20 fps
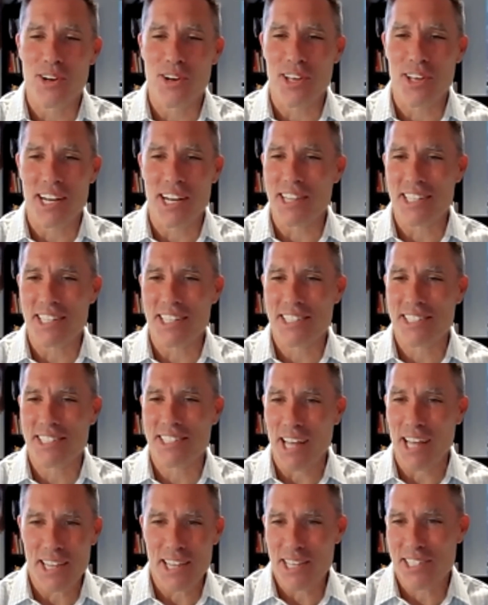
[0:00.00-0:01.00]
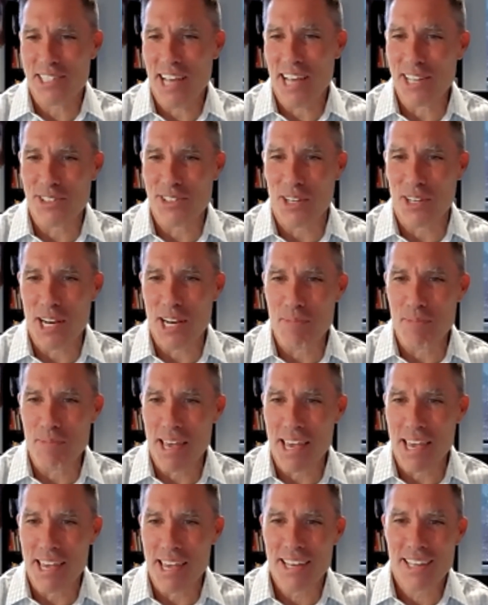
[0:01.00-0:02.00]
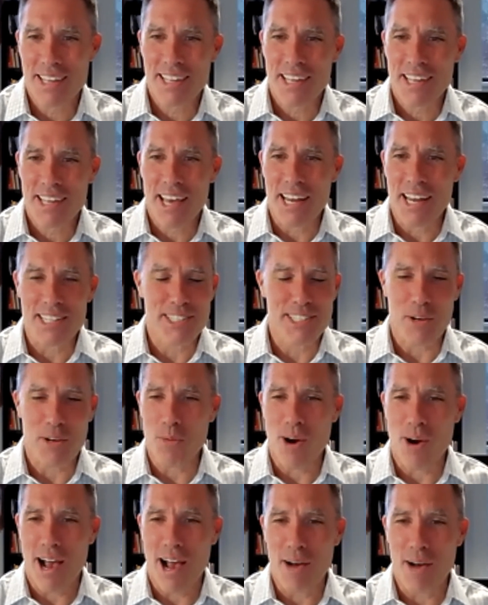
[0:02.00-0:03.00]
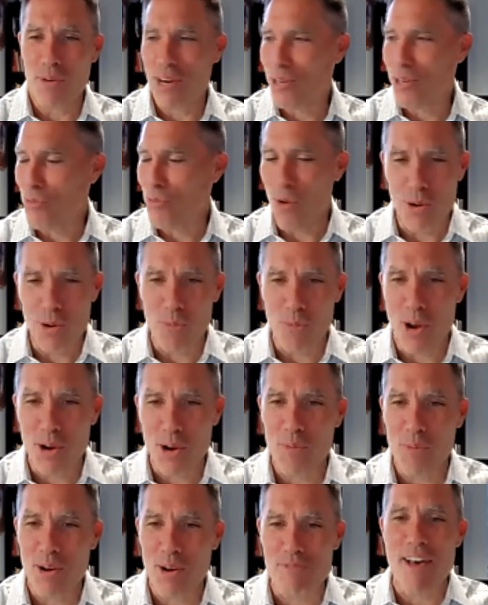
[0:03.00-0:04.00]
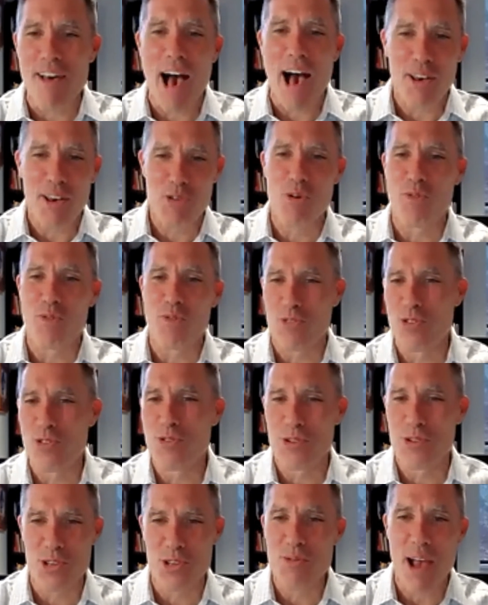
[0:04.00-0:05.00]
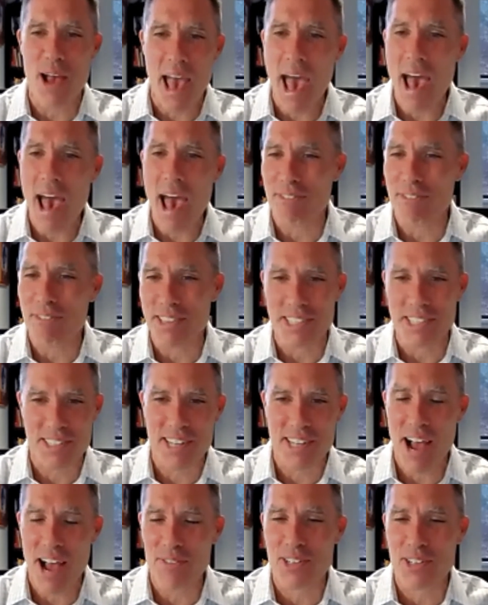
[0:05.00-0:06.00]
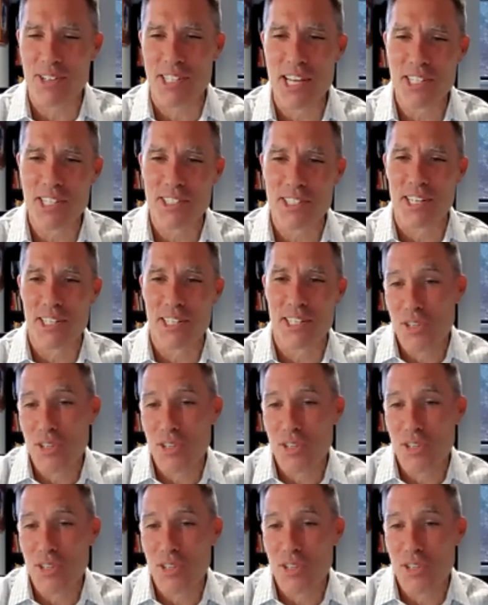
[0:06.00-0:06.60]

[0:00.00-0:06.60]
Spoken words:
So they're looking at this guy's looking at me, and he's like, wow, what value of you do you have in this conversation?